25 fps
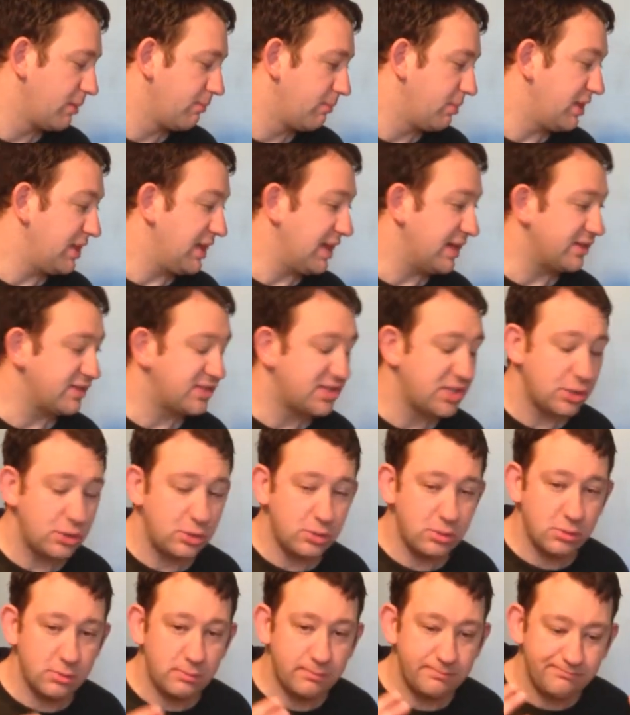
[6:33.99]
But yeah,
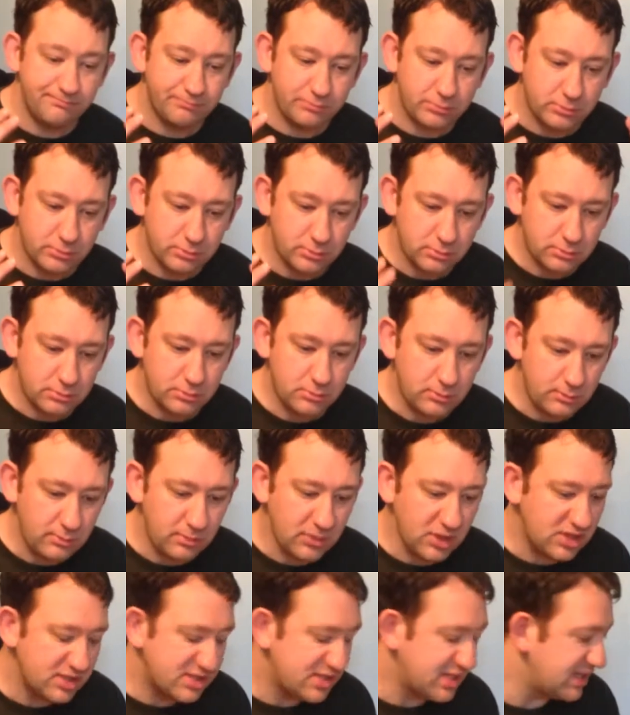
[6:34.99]
so
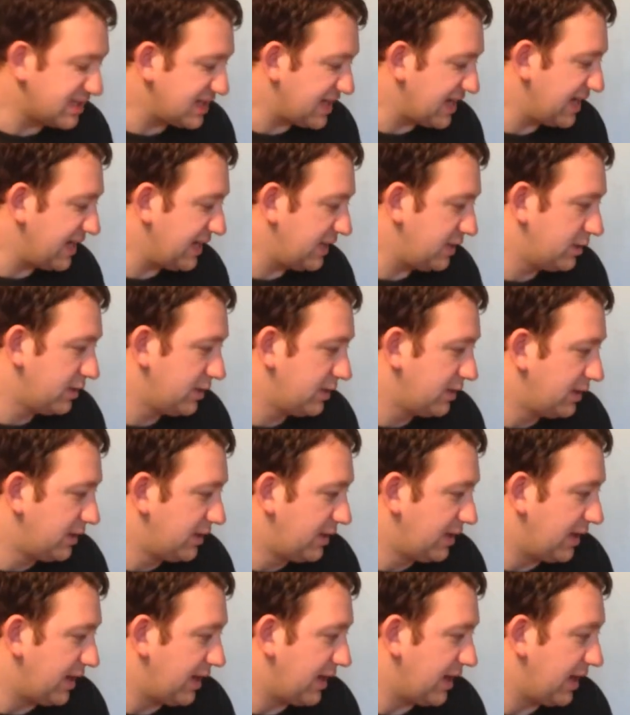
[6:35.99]
today
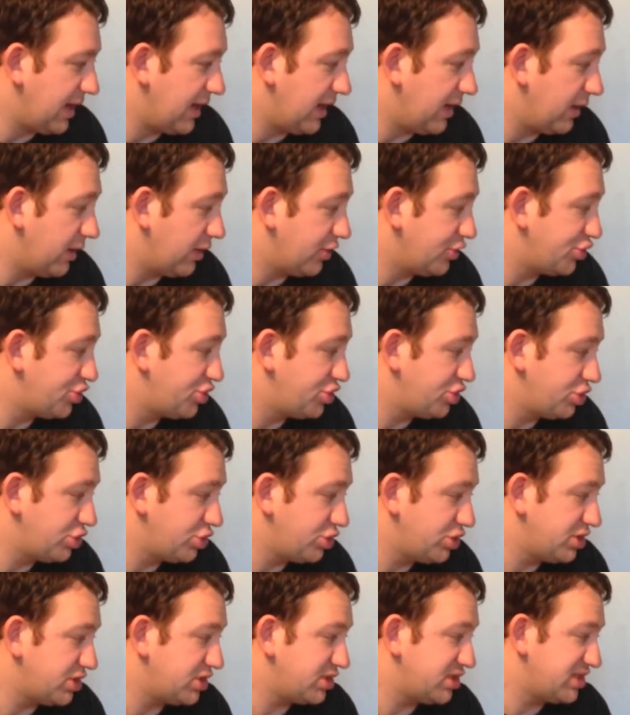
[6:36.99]

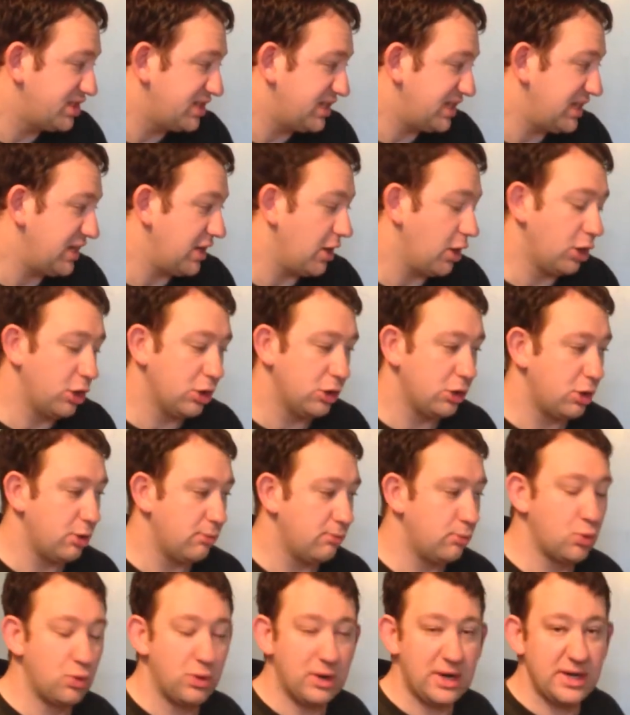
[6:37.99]
should see a
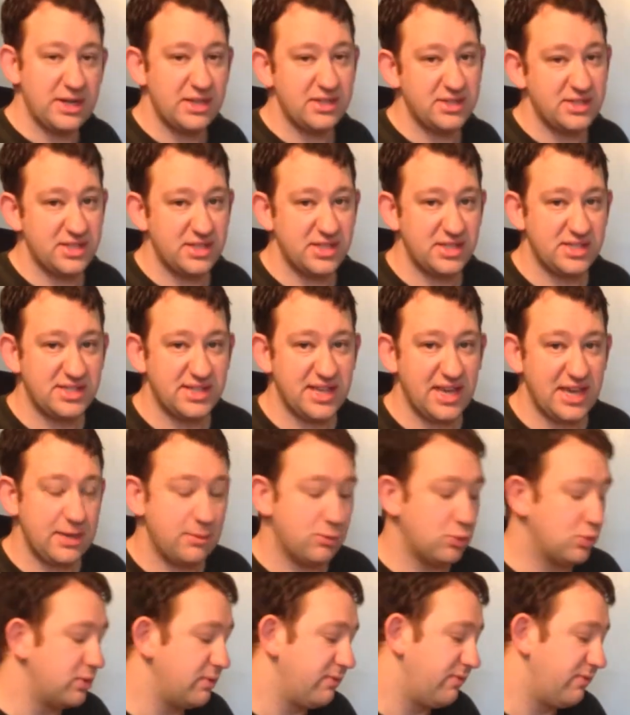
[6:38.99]
lot more added to this table.